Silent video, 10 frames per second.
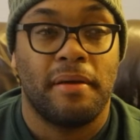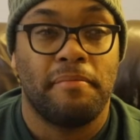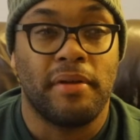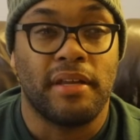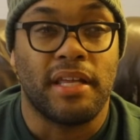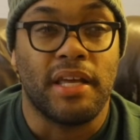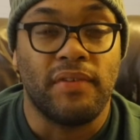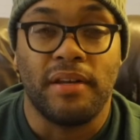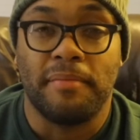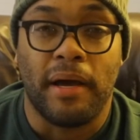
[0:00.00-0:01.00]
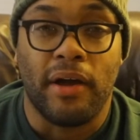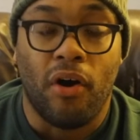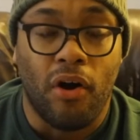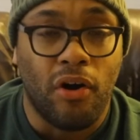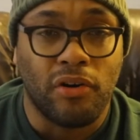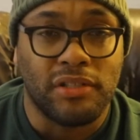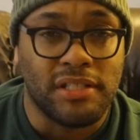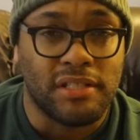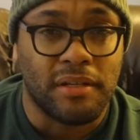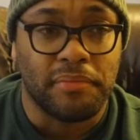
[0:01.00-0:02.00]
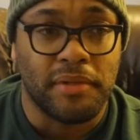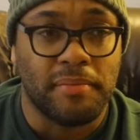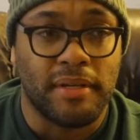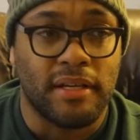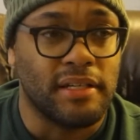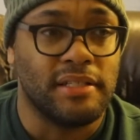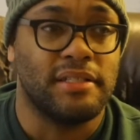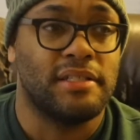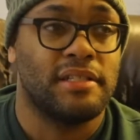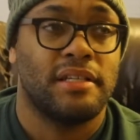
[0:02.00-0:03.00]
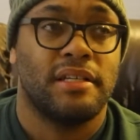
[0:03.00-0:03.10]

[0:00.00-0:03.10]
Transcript: been giving my all to something because